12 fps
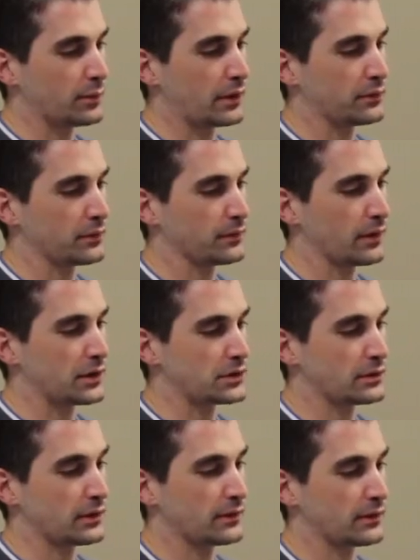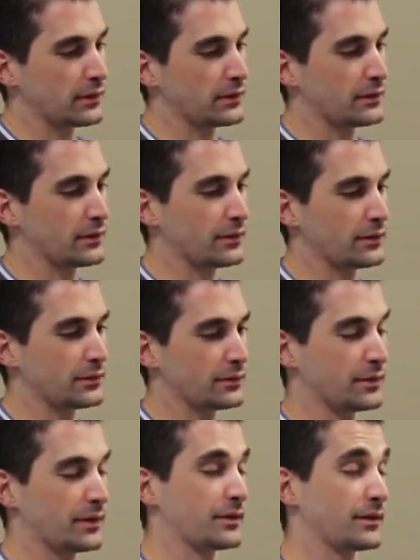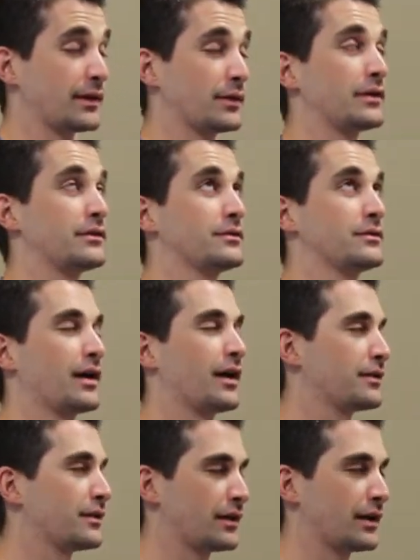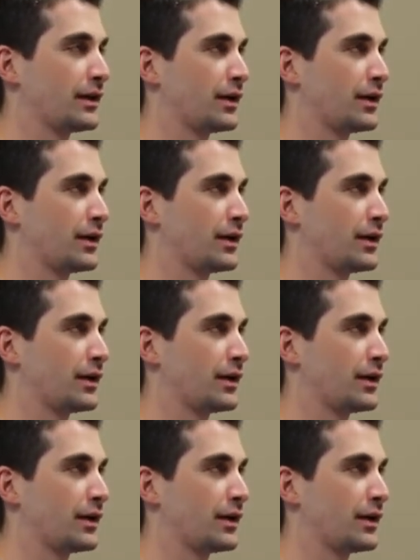some people like me that try all these